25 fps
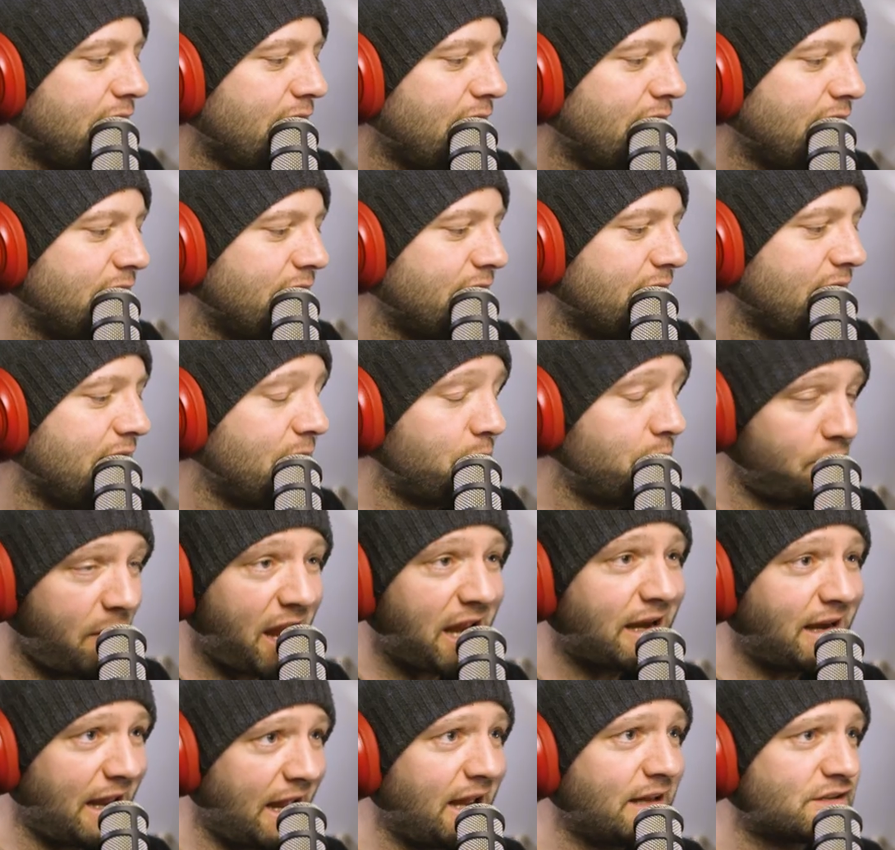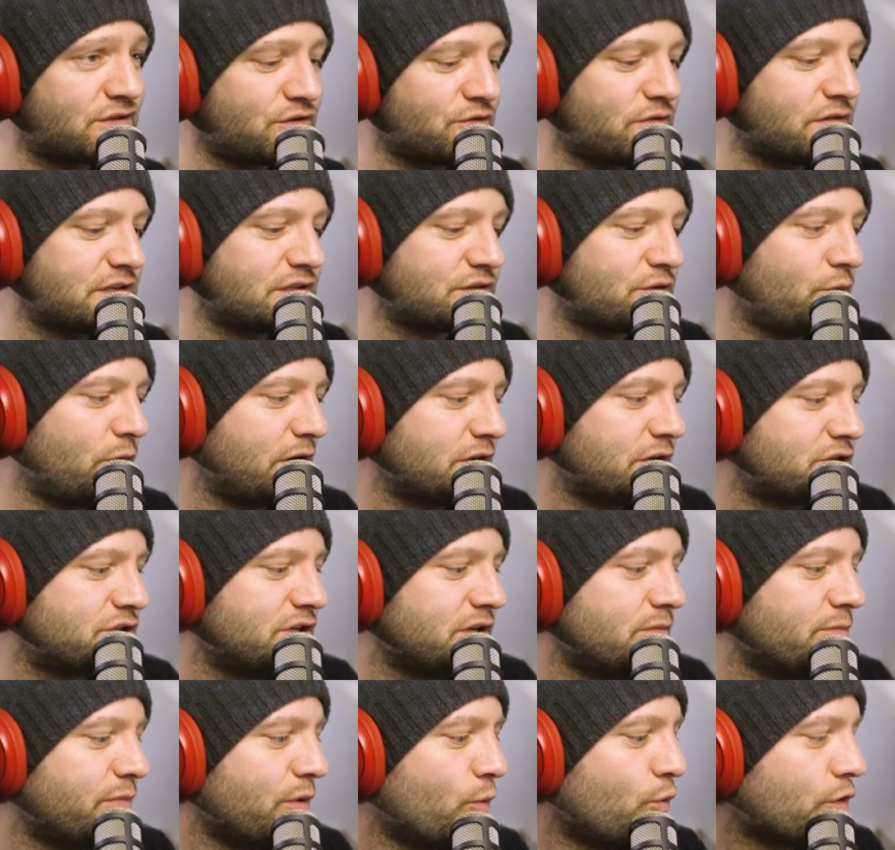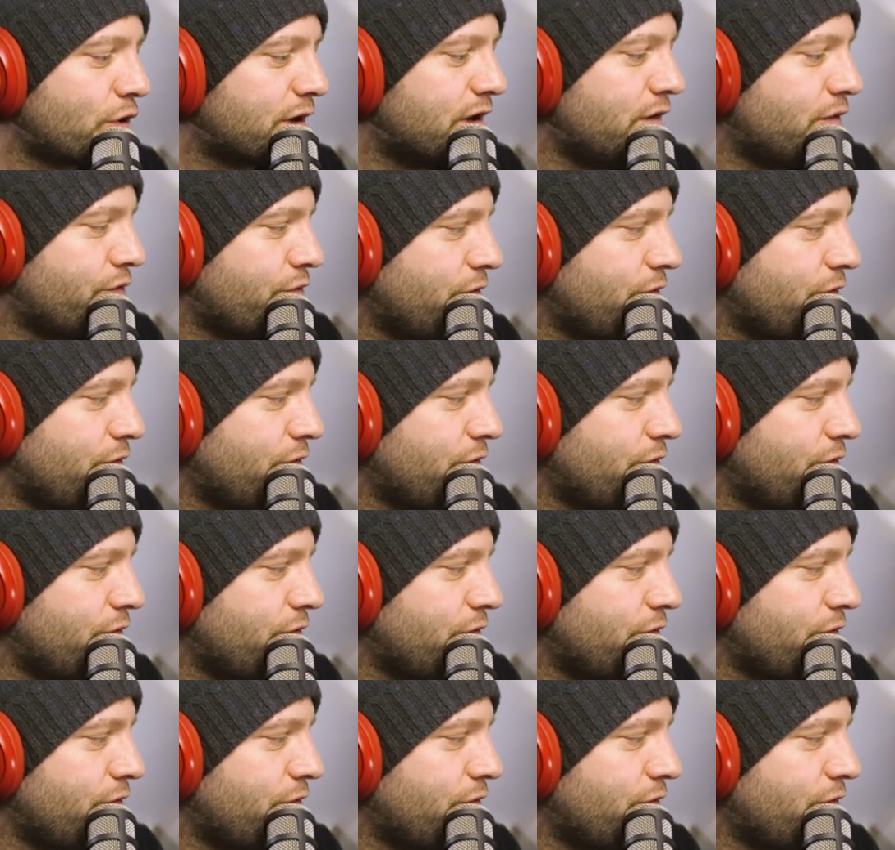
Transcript: And it may answer this question, but working